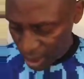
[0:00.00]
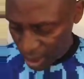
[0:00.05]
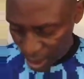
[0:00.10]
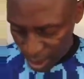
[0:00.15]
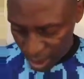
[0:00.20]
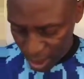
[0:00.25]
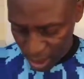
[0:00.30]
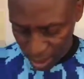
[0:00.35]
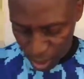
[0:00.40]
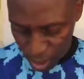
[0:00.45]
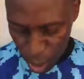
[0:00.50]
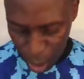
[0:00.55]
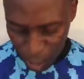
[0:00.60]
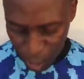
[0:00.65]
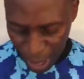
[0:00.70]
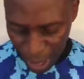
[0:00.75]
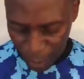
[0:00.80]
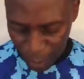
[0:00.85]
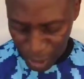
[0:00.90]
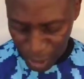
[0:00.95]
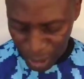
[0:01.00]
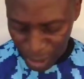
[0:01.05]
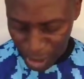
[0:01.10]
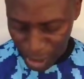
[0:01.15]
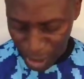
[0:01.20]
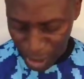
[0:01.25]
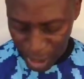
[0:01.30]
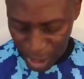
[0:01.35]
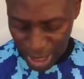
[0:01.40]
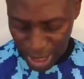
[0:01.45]
if you have anything
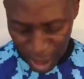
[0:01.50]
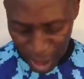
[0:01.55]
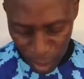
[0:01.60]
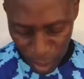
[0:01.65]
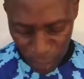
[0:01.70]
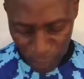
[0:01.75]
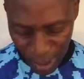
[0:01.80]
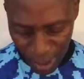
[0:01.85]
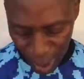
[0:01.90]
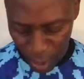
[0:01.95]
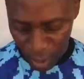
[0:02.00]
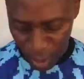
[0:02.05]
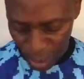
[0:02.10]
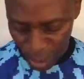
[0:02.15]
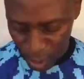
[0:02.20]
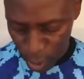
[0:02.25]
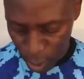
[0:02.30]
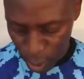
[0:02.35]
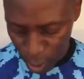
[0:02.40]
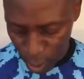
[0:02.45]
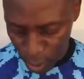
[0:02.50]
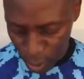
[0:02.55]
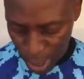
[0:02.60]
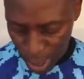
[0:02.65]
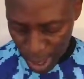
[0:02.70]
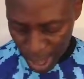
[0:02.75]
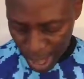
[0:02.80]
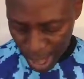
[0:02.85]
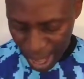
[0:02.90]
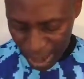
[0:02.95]
bothering you in your farm,
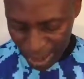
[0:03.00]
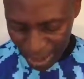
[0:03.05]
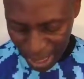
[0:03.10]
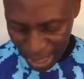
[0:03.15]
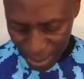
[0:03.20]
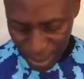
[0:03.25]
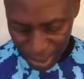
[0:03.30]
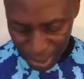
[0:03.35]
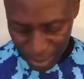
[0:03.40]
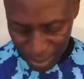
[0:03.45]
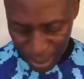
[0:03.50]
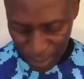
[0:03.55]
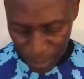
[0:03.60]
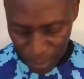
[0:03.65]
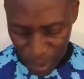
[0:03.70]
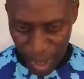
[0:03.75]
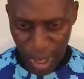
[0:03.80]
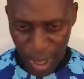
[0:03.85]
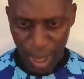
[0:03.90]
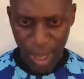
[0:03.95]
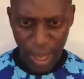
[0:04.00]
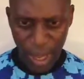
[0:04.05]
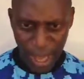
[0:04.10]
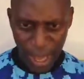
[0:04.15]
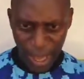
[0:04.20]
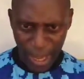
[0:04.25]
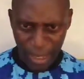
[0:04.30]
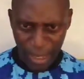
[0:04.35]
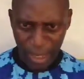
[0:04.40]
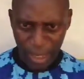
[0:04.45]
drop it on the comment section. I
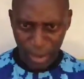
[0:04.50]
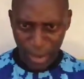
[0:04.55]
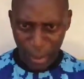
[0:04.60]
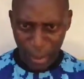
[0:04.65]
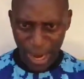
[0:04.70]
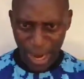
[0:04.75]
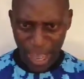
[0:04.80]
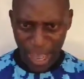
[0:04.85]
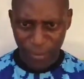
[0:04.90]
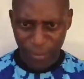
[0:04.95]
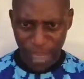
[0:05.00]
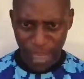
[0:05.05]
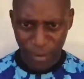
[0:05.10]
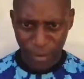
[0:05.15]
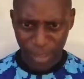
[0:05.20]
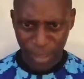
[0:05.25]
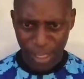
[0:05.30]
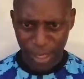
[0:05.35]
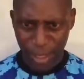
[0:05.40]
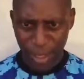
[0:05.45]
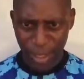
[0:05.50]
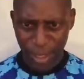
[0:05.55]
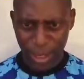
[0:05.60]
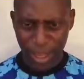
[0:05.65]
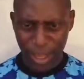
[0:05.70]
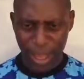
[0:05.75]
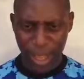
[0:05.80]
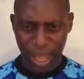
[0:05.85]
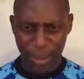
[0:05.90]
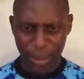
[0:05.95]
will attend to you. Drop
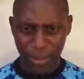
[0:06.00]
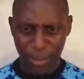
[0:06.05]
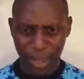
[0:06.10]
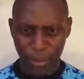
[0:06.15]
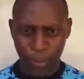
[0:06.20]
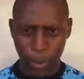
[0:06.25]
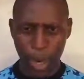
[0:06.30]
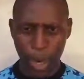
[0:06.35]
your question.